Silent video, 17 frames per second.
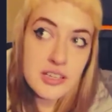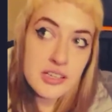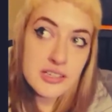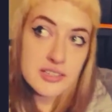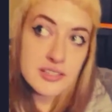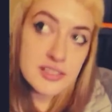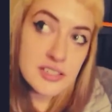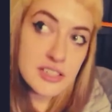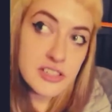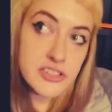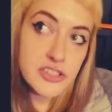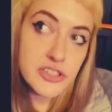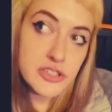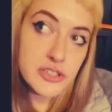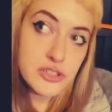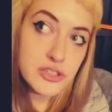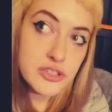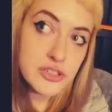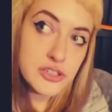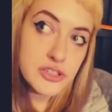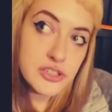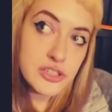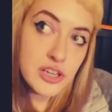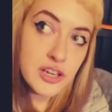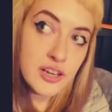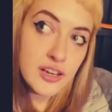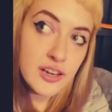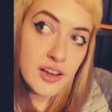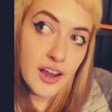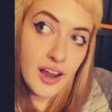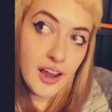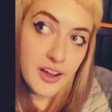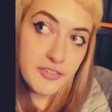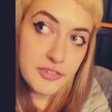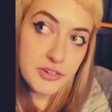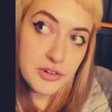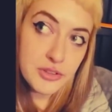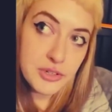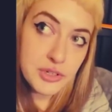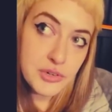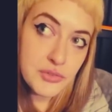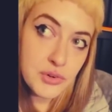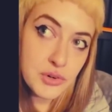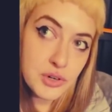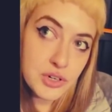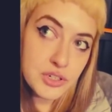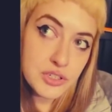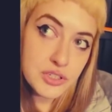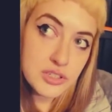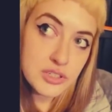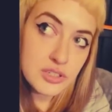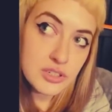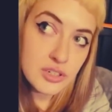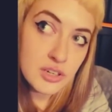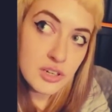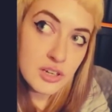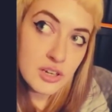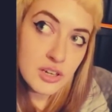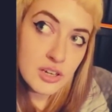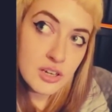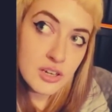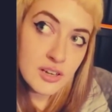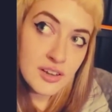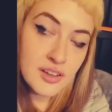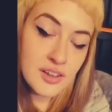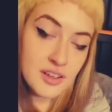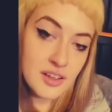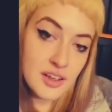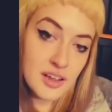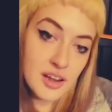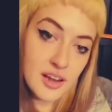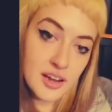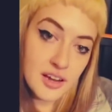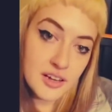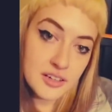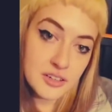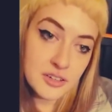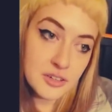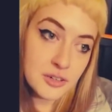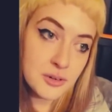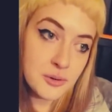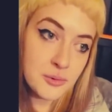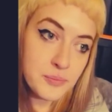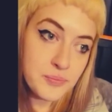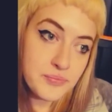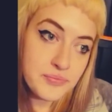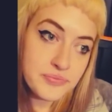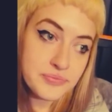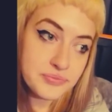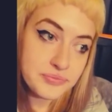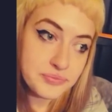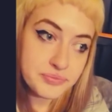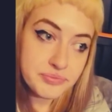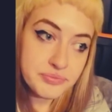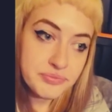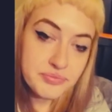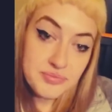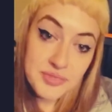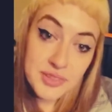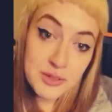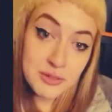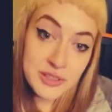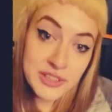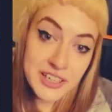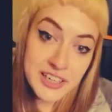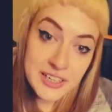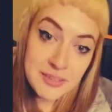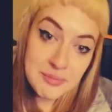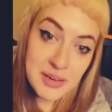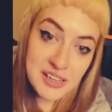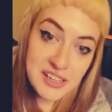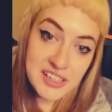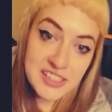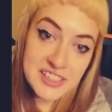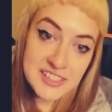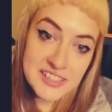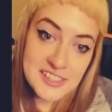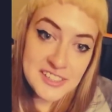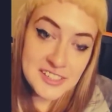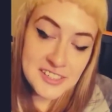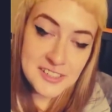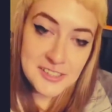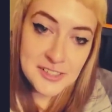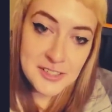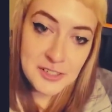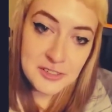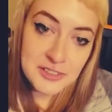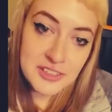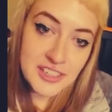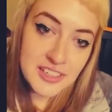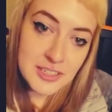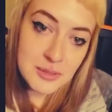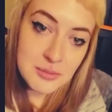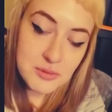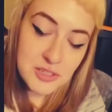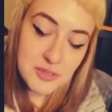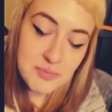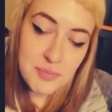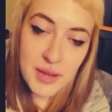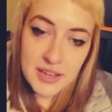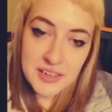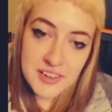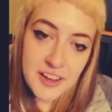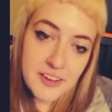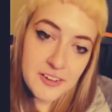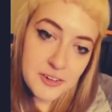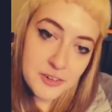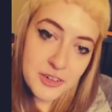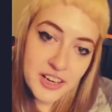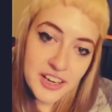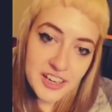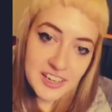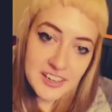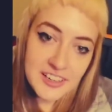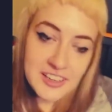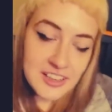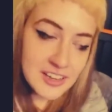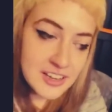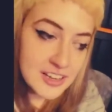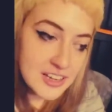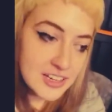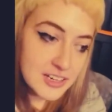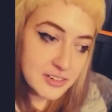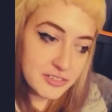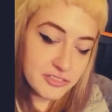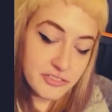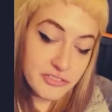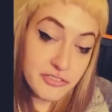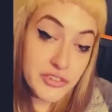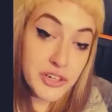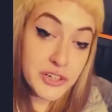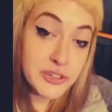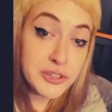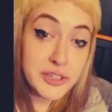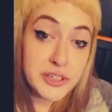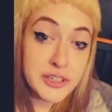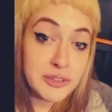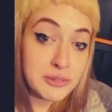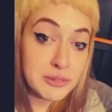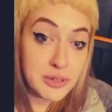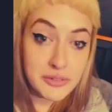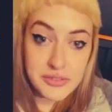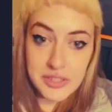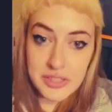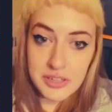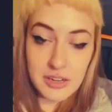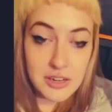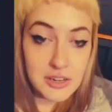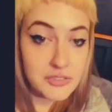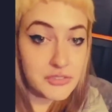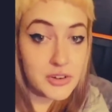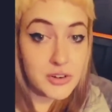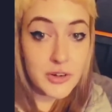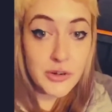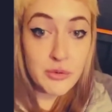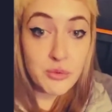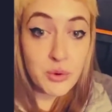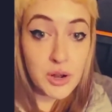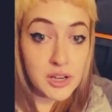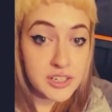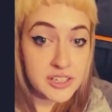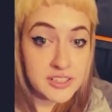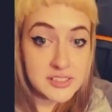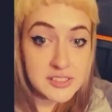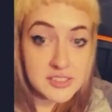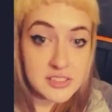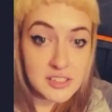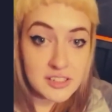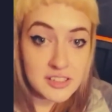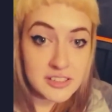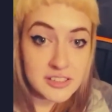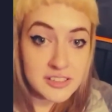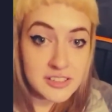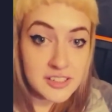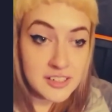6 years after the divorce. and we're getting married next year, so things panned out okay. Very rough start, very rocky start.